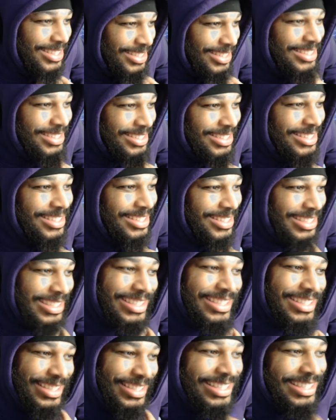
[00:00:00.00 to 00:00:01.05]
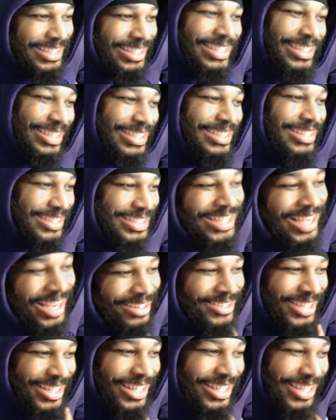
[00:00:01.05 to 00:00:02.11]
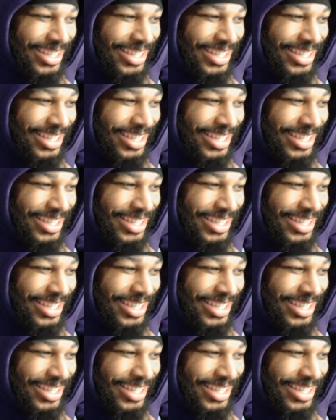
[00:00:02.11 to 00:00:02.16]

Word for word: really takes me back. Taichi,